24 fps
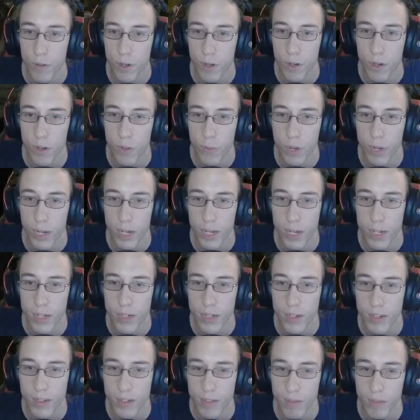Far
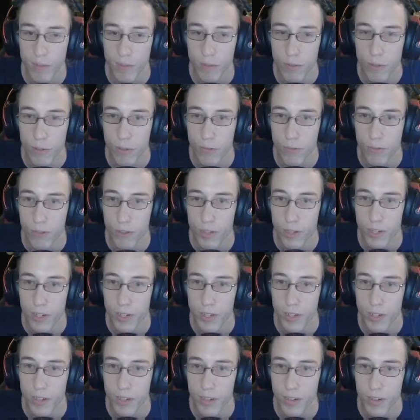away, we do
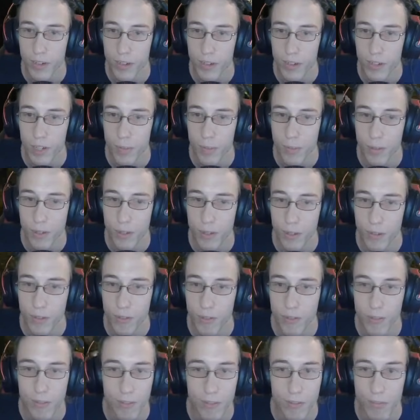fine. Up
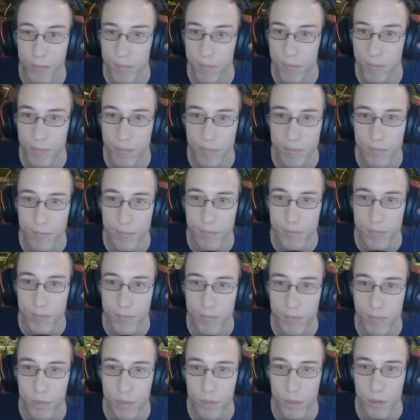close,
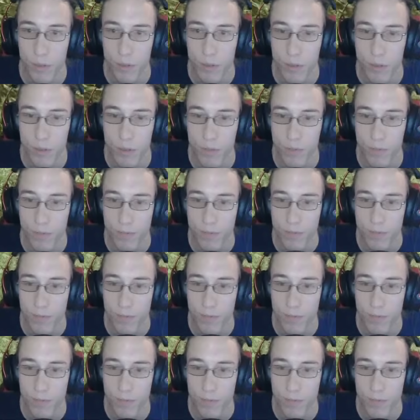no, no, no.